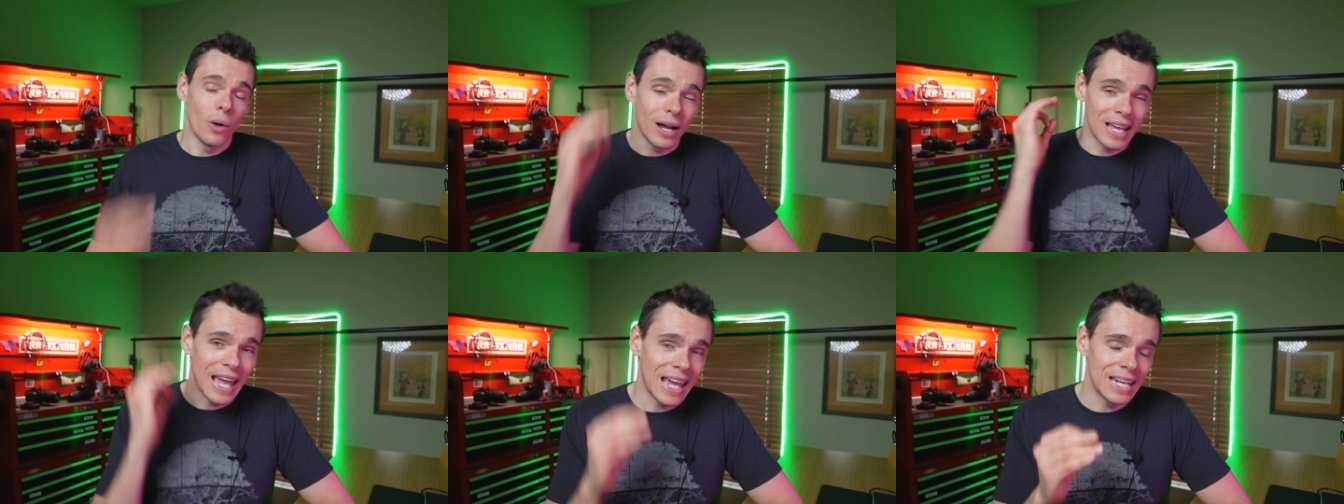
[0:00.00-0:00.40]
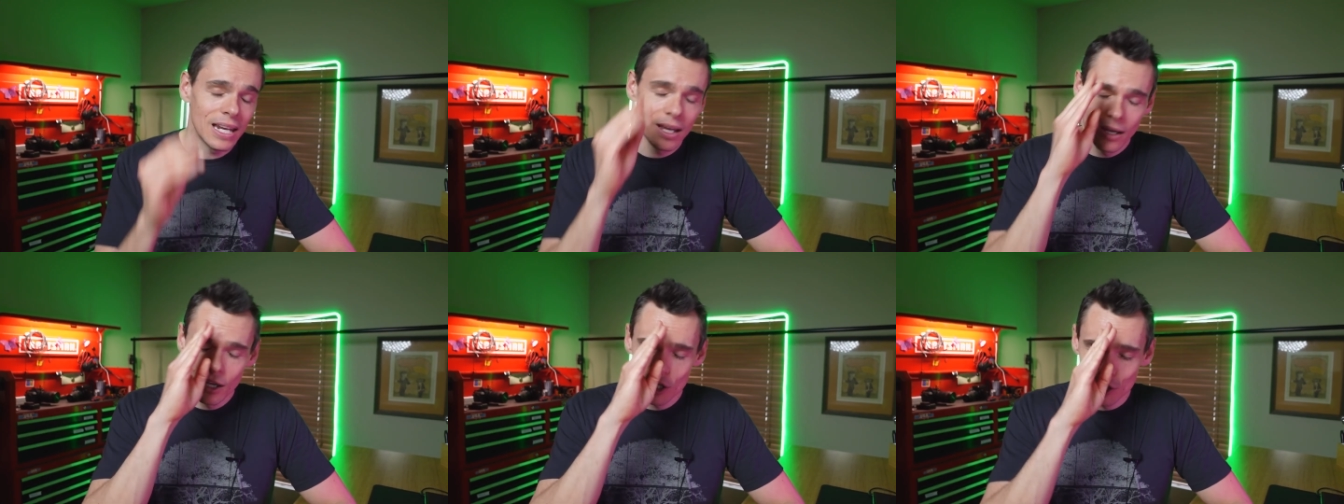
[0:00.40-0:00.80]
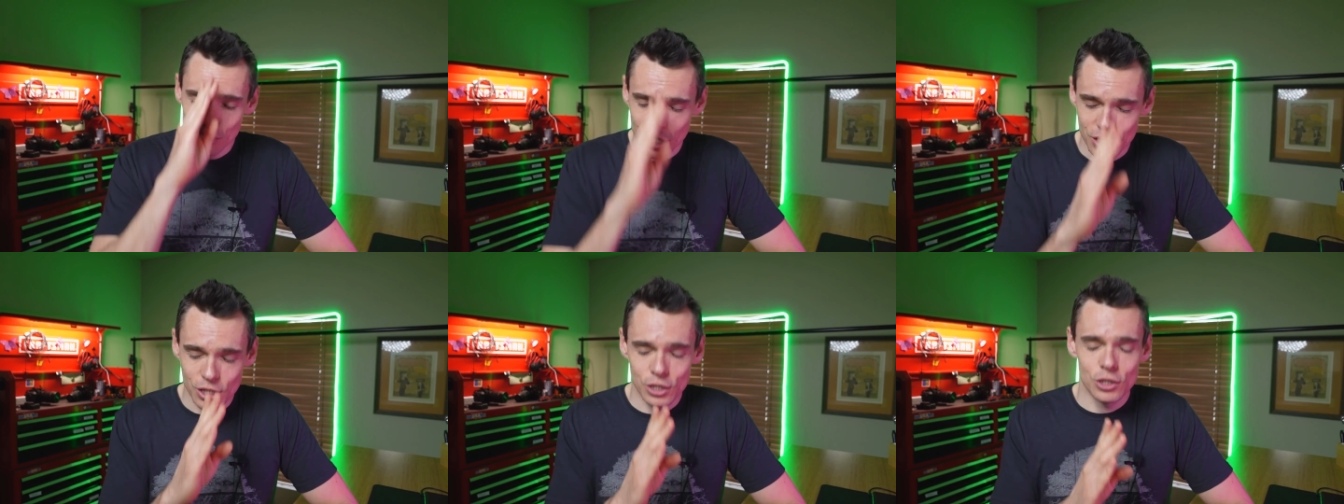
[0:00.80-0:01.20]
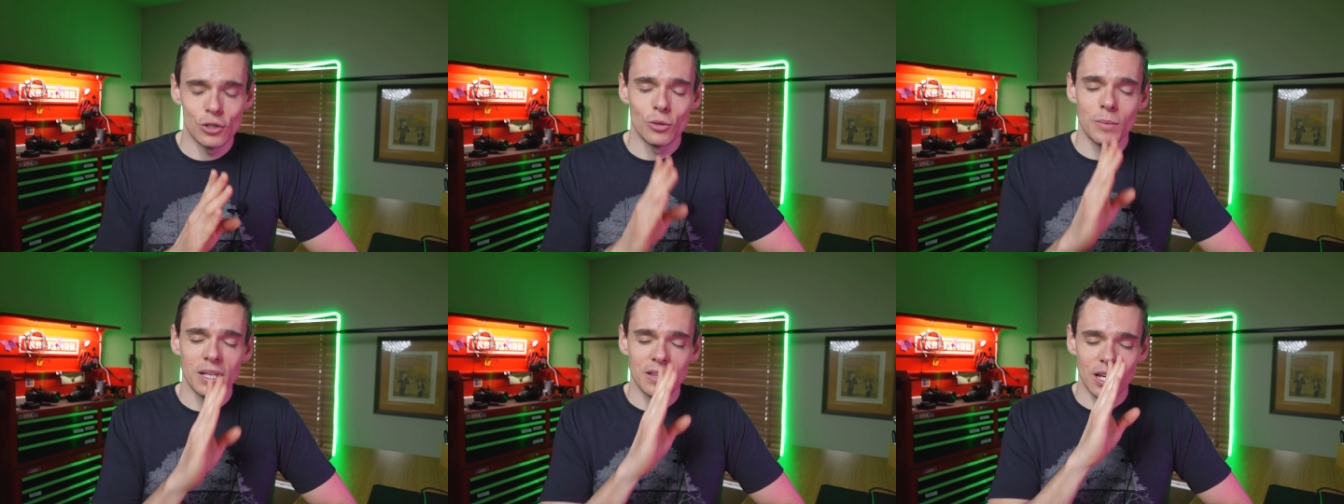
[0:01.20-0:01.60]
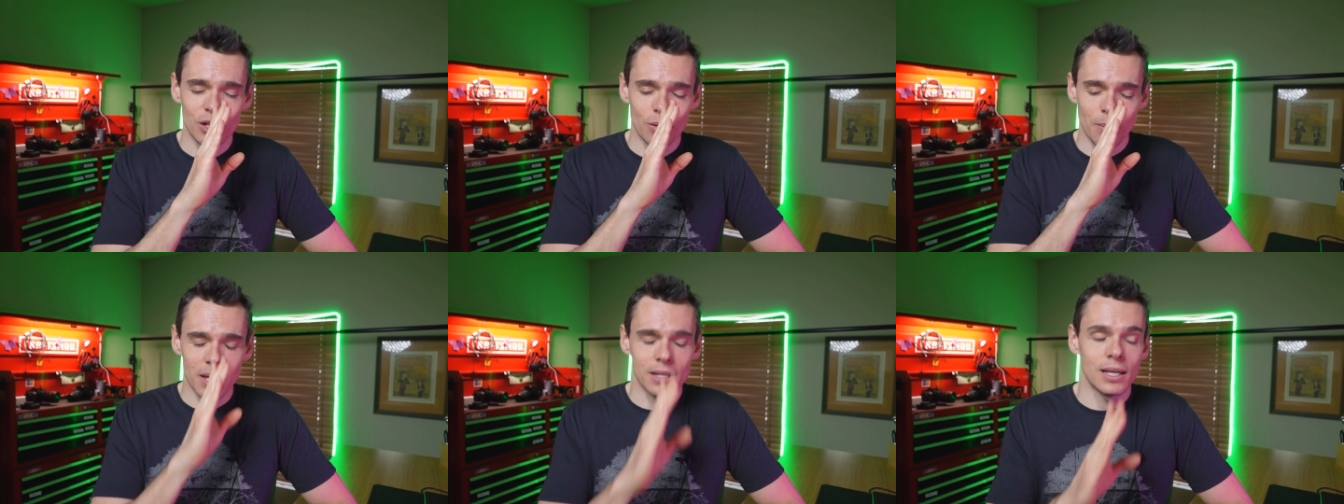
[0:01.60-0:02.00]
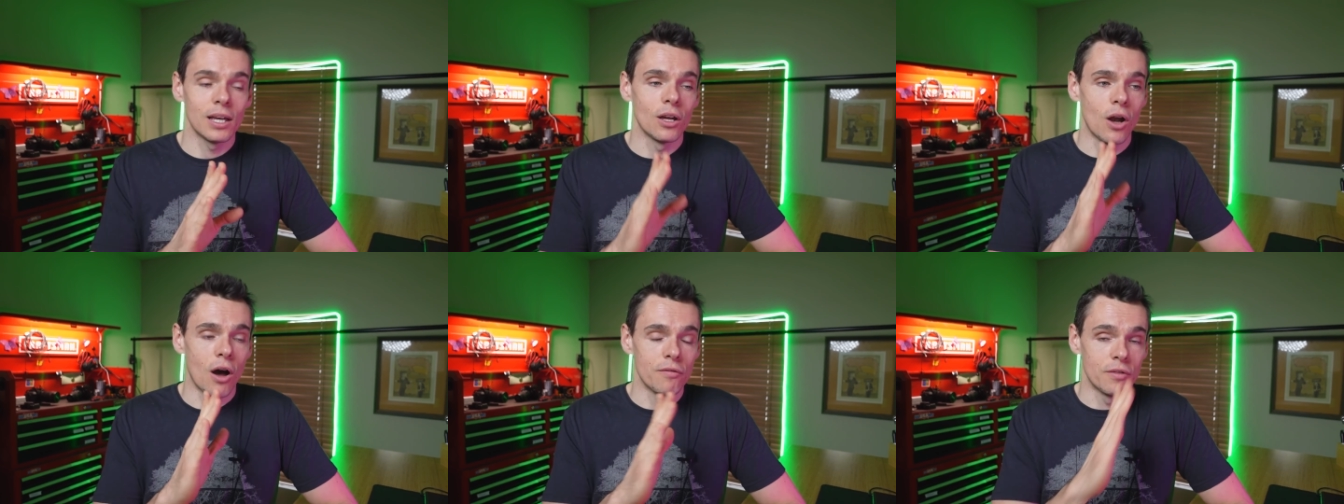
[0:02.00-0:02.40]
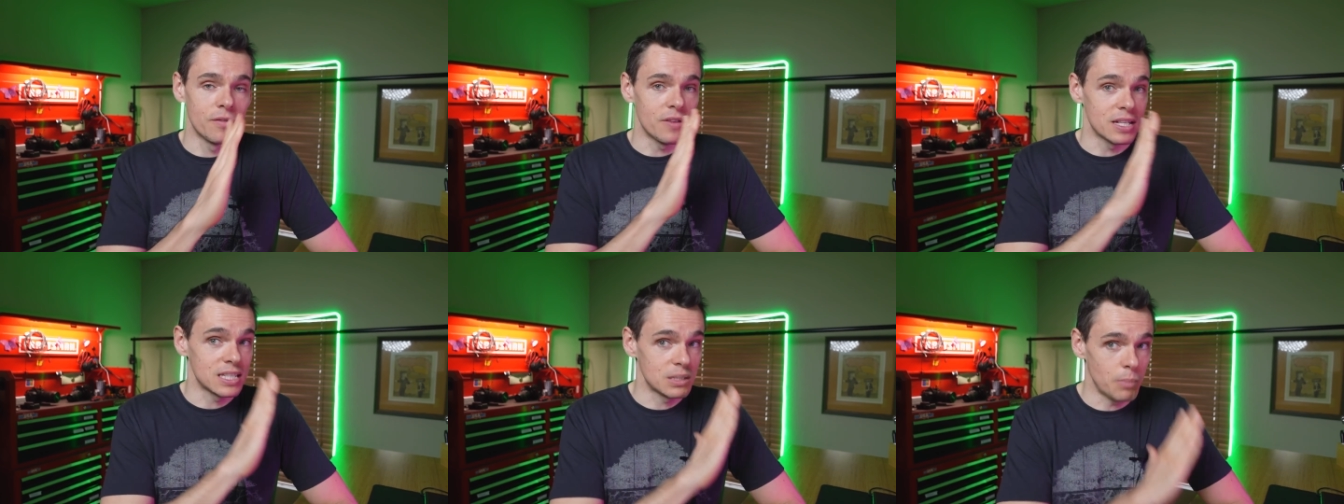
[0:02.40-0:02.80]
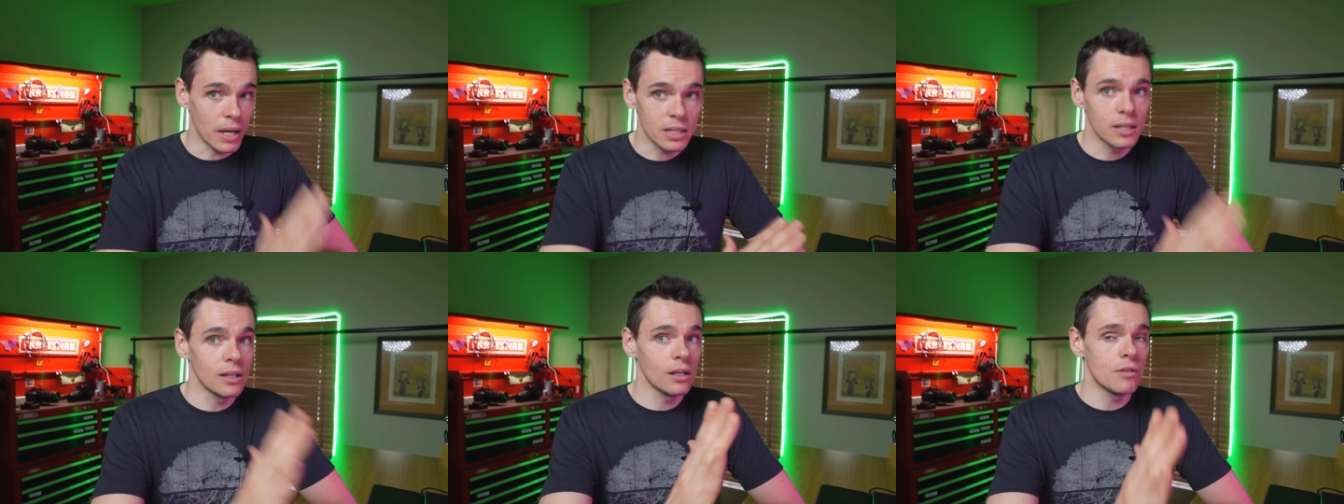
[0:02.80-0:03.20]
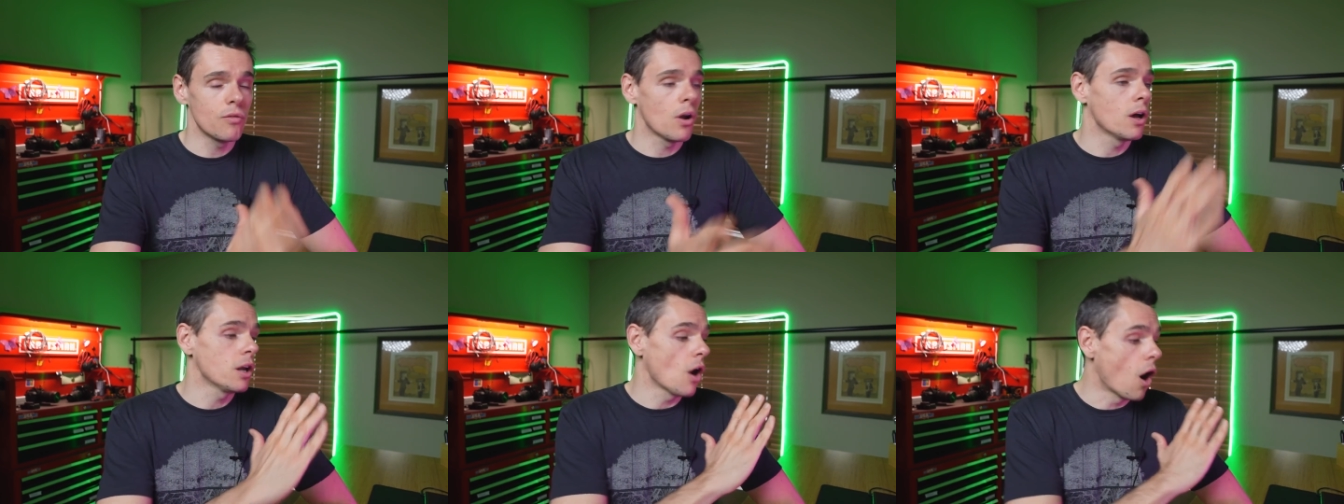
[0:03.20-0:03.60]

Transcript: Again, just assuming that you're making it off of a speculative run,